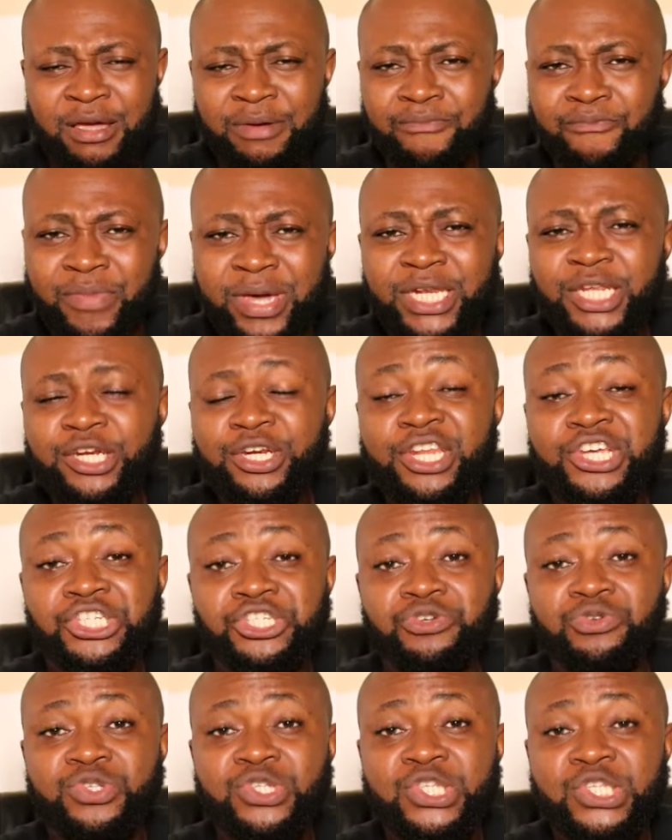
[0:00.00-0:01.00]
Many
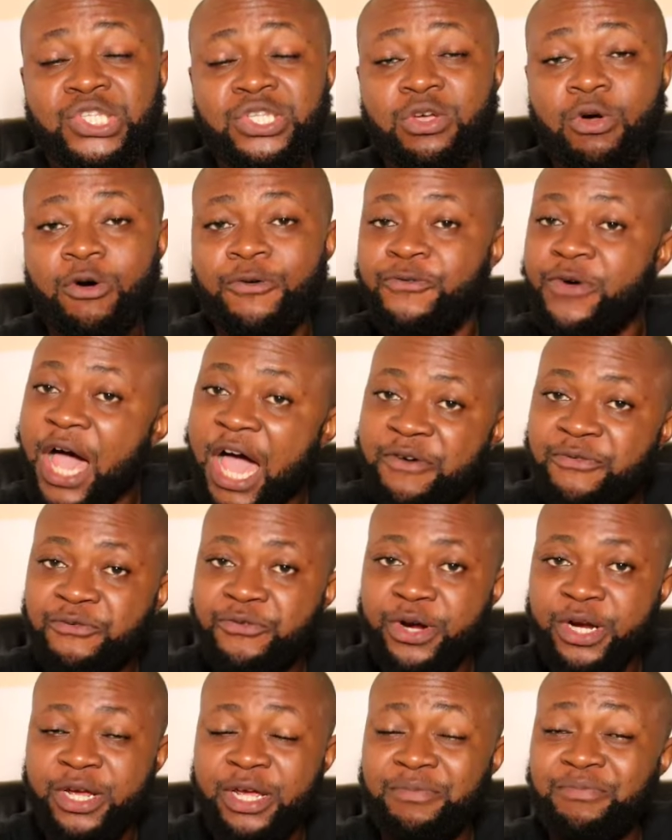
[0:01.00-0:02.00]
nations
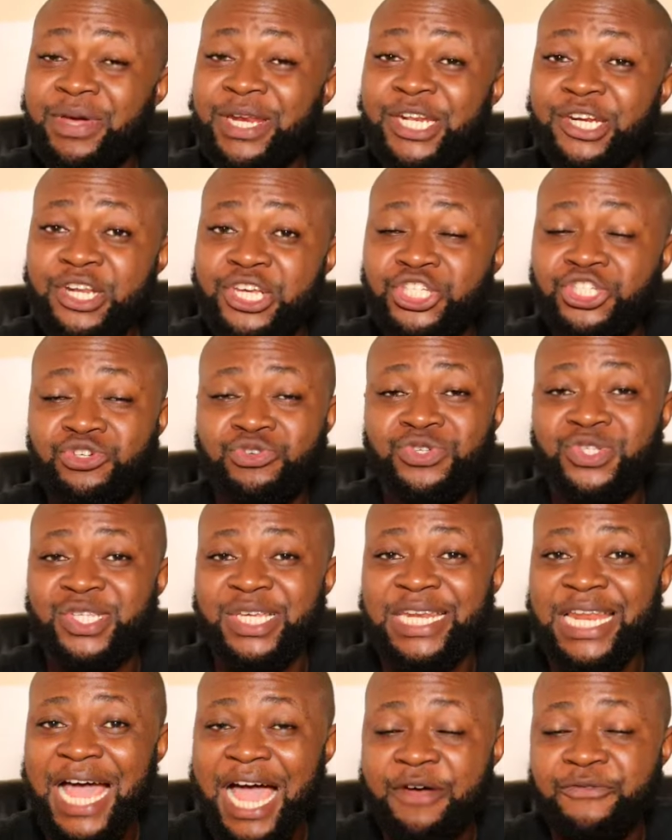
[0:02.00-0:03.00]

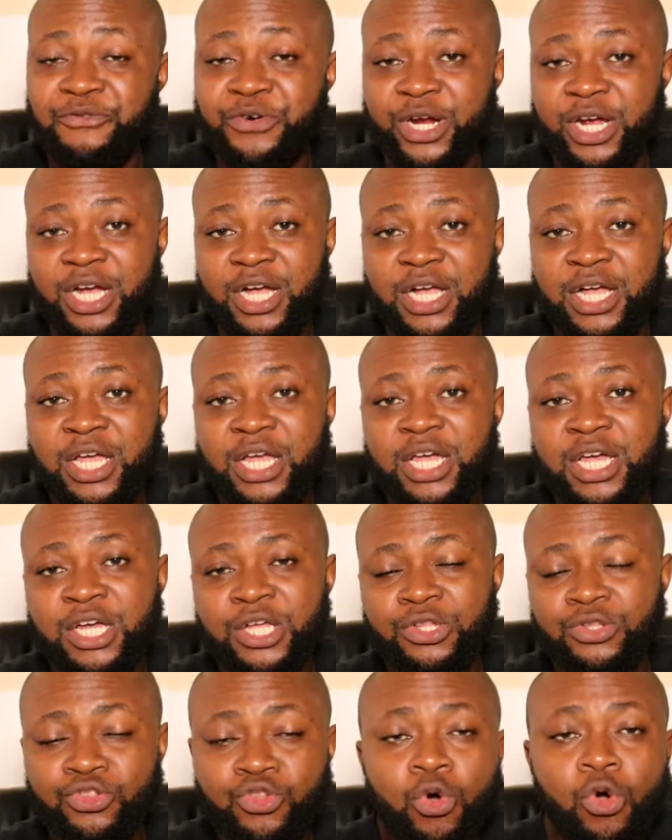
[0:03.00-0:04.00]
in Africa
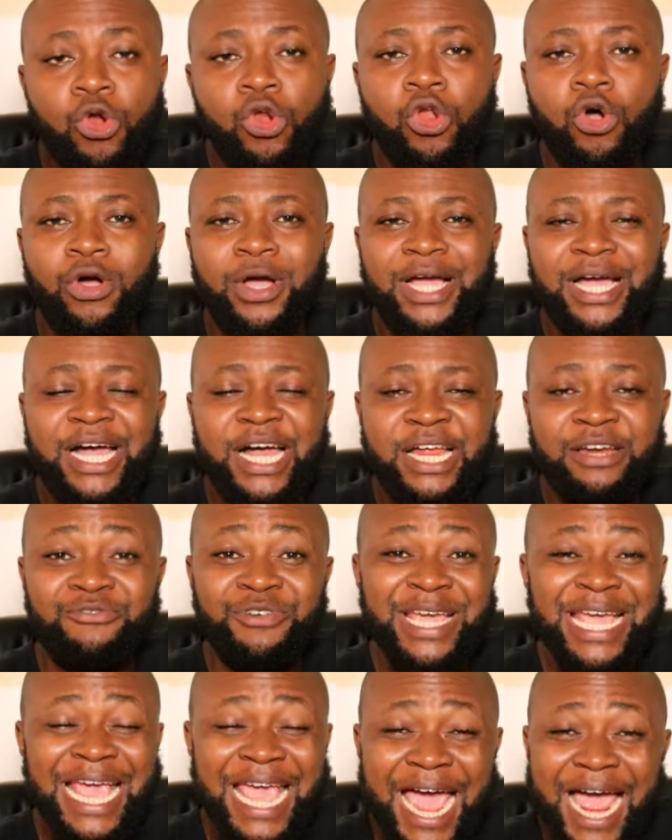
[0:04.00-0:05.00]
no
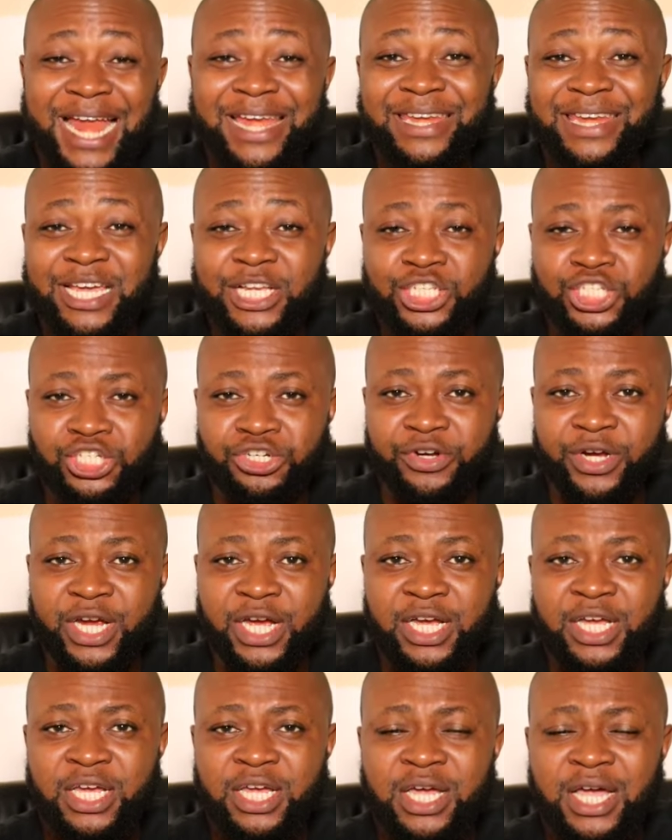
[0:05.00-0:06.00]
longer regard
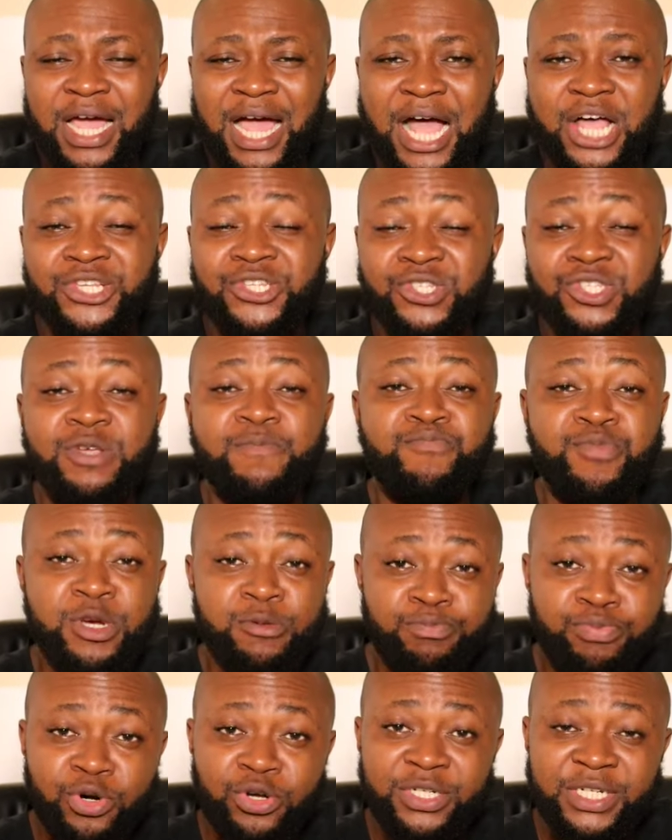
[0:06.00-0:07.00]
Nigeria as the
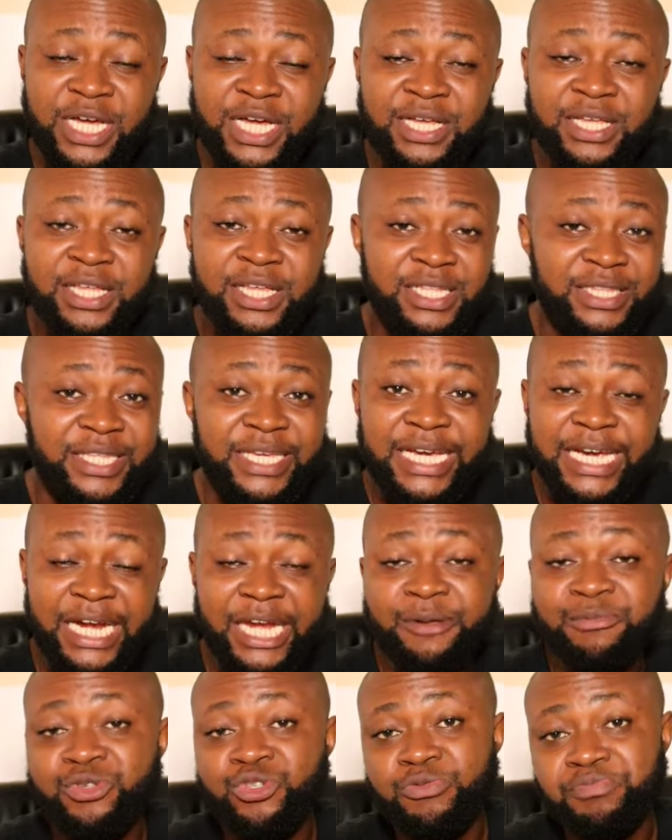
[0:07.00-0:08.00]
big brother they
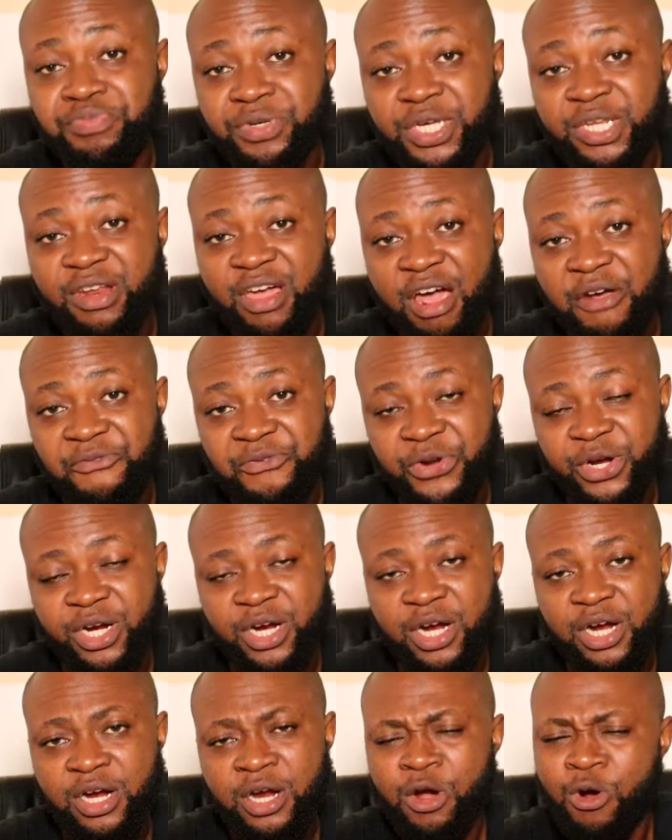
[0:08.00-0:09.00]
claim to be in
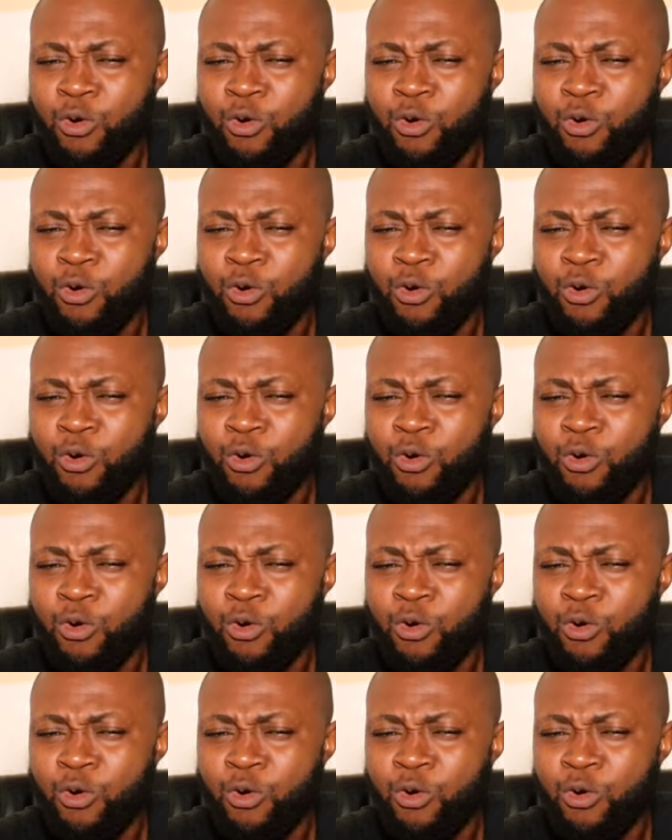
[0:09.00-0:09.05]
Africa.